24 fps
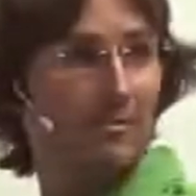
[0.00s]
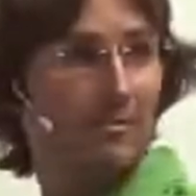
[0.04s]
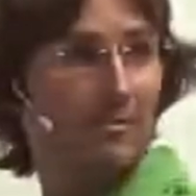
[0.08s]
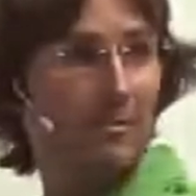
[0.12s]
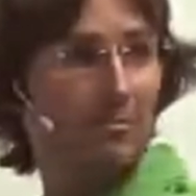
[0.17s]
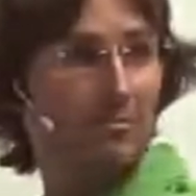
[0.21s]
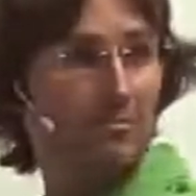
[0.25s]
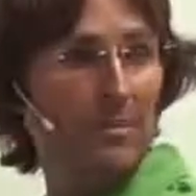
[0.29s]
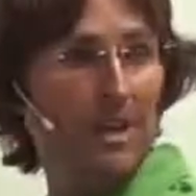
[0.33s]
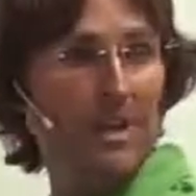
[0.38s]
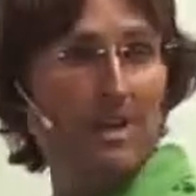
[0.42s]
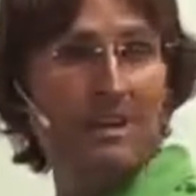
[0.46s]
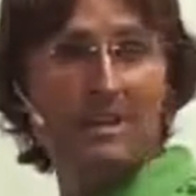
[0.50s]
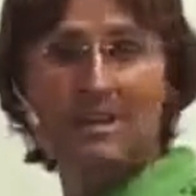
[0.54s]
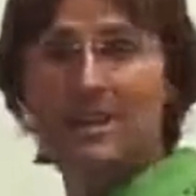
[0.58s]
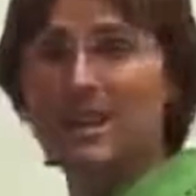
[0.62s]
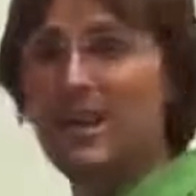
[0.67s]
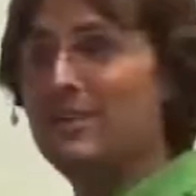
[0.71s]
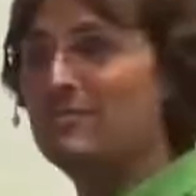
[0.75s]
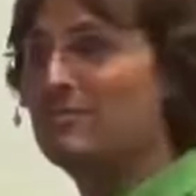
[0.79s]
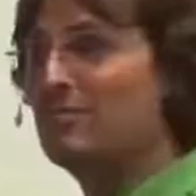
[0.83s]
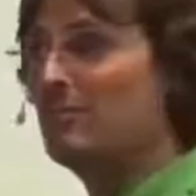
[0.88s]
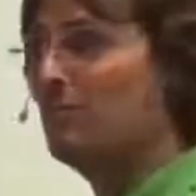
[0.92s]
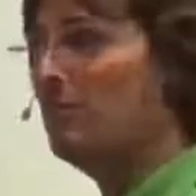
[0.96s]
from
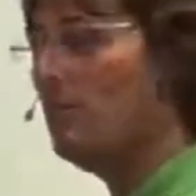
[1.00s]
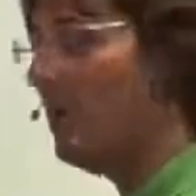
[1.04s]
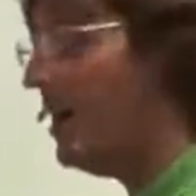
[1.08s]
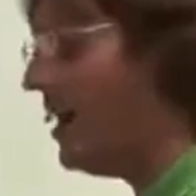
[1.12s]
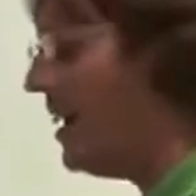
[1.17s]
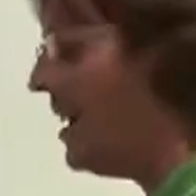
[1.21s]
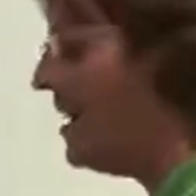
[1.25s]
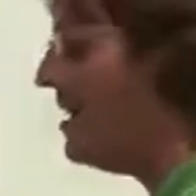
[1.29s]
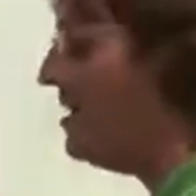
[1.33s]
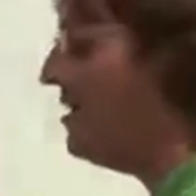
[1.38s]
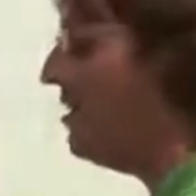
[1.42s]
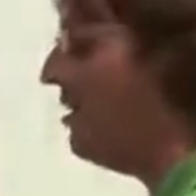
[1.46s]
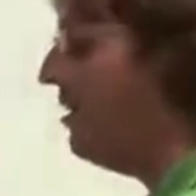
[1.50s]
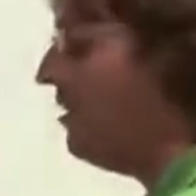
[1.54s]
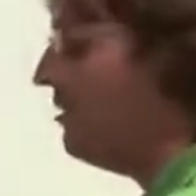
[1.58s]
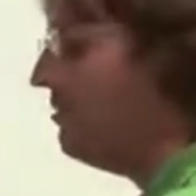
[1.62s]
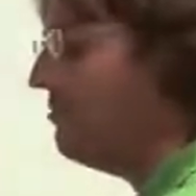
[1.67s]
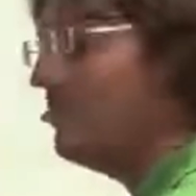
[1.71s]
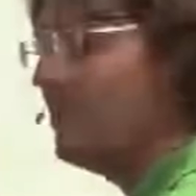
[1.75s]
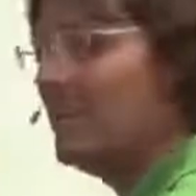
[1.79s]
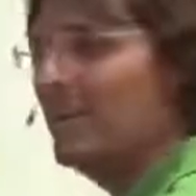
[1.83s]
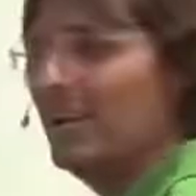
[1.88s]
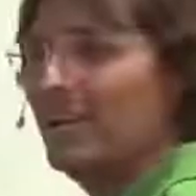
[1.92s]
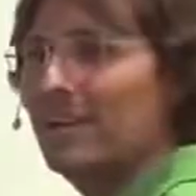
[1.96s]
men as a way
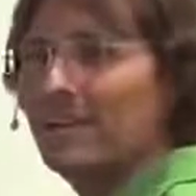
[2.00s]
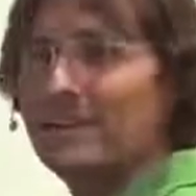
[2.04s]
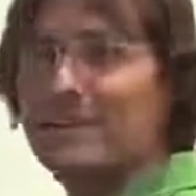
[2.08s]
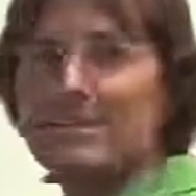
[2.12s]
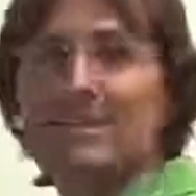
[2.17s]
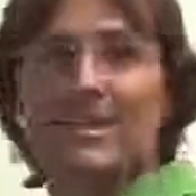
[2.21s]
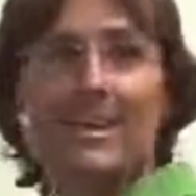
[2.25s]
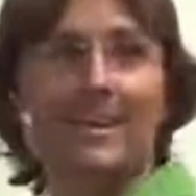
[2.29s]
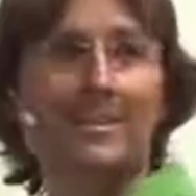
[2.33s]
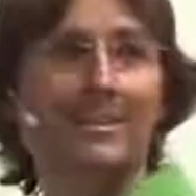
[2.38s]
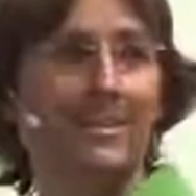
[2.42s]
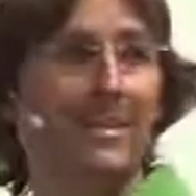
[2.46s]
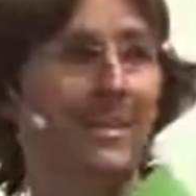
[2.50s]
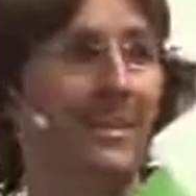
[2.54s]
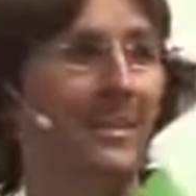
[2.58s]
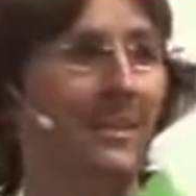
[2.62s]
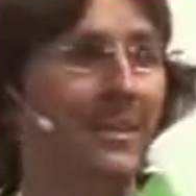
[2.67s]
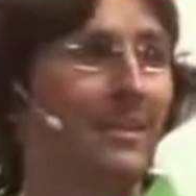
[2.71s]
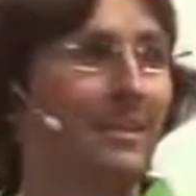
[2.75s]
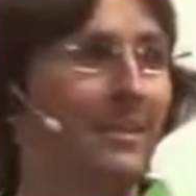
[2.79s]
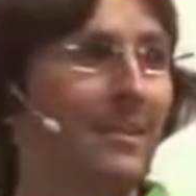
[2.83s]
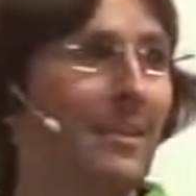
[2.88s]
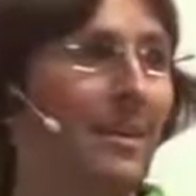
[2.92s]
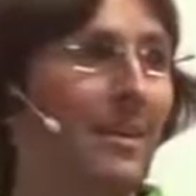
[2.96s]
of
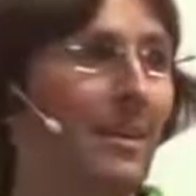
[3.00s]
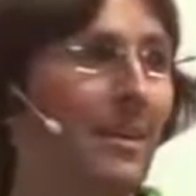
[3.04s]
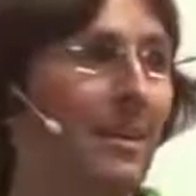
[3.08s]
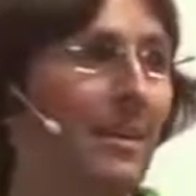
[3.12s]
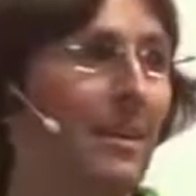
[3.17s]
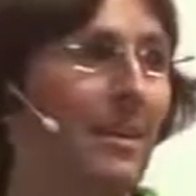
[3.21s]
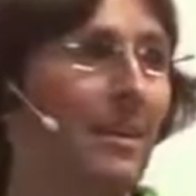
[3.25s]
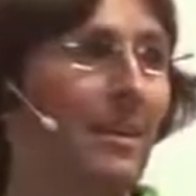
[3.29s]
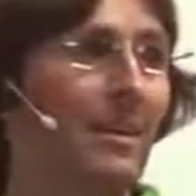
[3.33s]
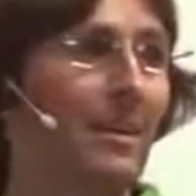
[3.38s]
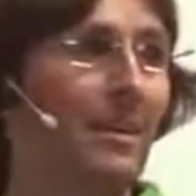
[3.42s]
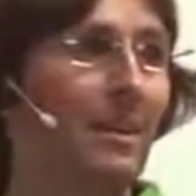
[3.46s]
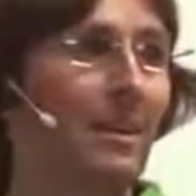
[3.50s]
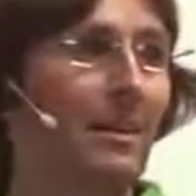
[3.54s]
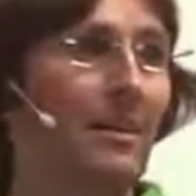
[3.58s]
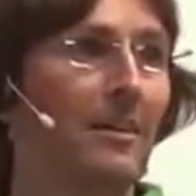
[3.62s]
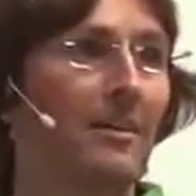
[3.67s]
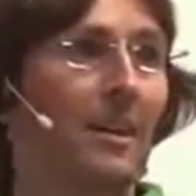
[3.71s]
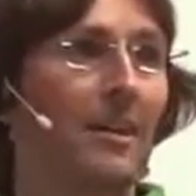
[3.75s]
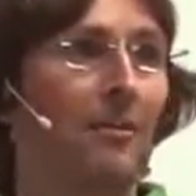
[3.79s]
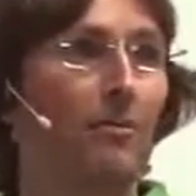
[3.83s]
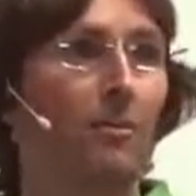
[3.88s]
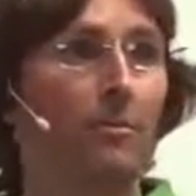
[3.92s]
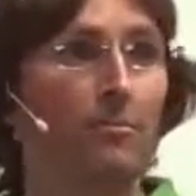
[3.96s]
getting
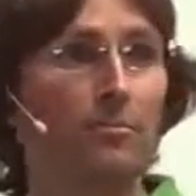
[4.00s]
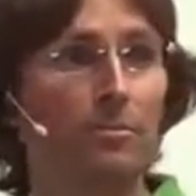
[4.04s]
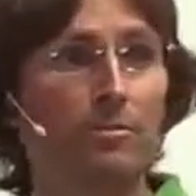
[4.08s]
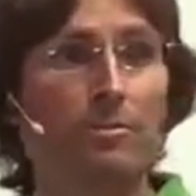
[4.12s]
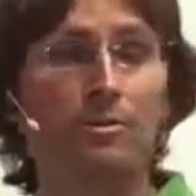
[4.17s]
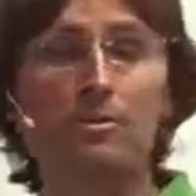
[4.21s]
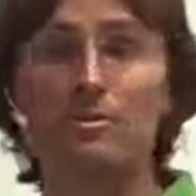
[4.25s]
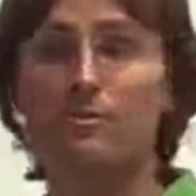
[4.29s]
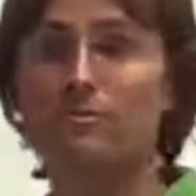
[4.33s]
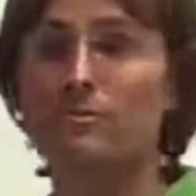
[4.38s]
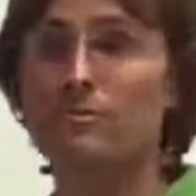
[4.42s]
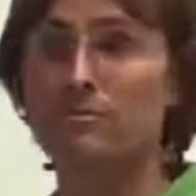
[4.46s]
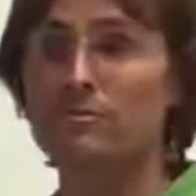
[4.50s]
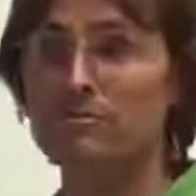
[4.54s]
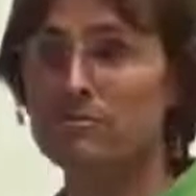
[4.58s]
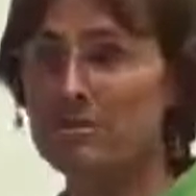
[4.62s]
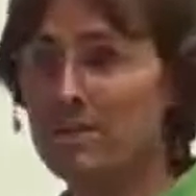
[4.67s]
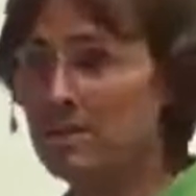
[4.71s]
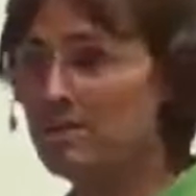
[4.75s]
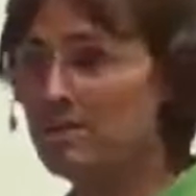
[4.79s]
their approval